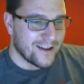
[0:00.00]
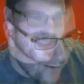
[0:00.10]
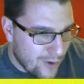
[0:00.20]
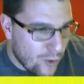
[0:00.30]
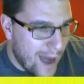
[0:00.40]

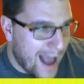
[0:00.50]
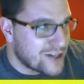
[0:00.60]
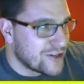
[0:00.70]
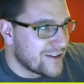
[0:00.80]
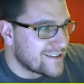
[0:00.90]
All
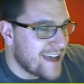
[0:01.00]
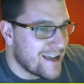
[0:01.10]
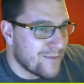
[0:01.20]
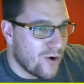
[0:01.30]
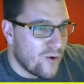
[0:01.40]
action this
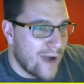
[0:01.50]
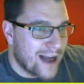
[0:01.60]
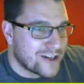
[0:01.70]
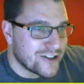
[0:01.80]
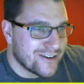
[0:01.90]
game, all
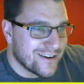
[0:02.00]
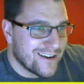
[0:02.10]
action.